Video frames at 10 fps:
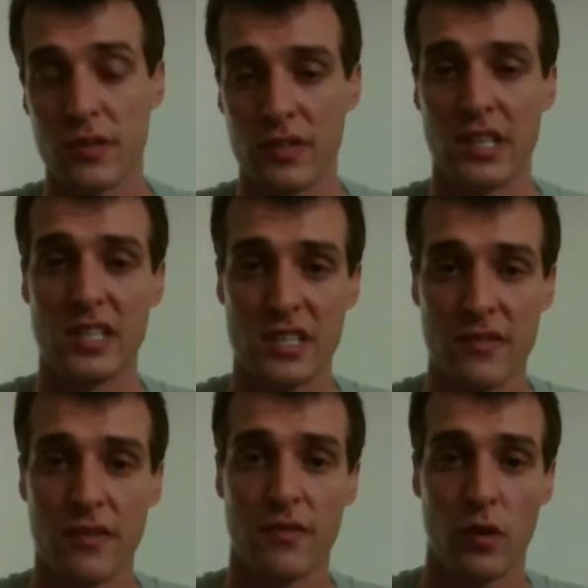
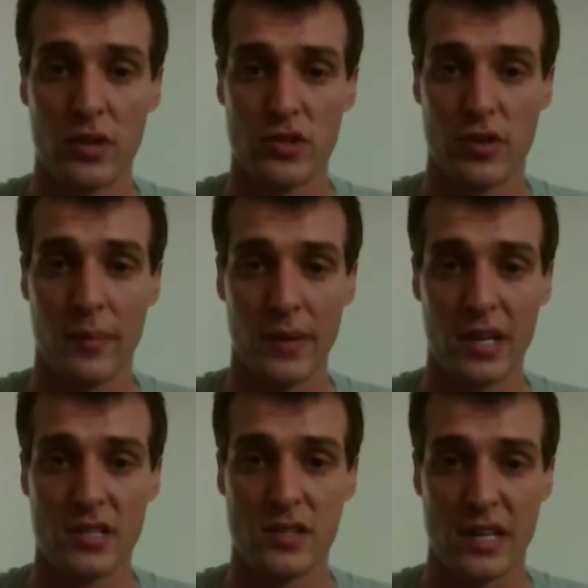relatively easy for 40
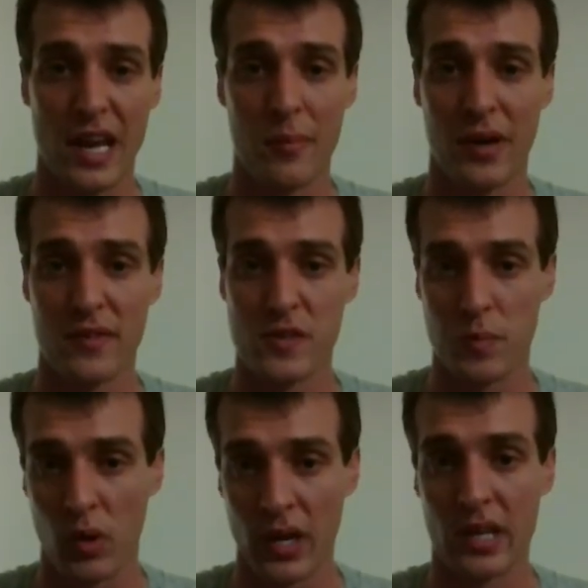straight minutes at
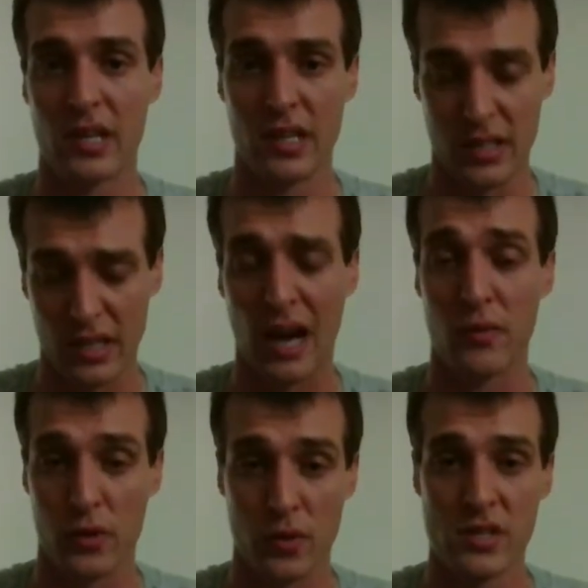about this point,
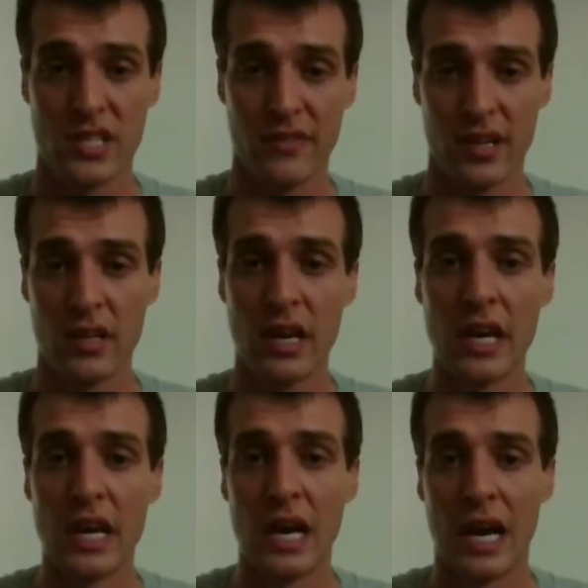outdoors
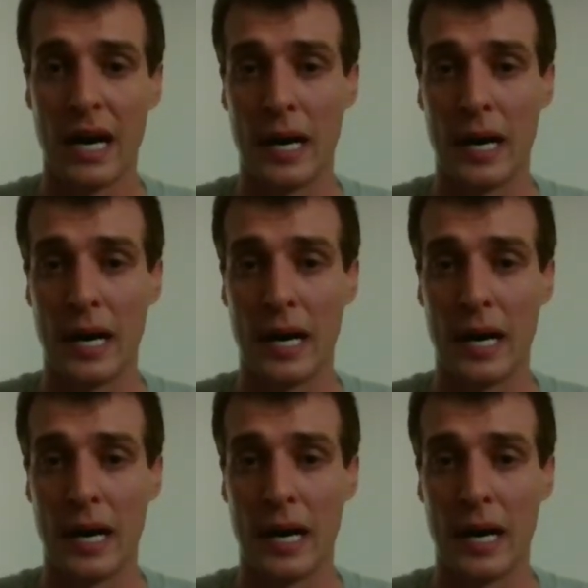even.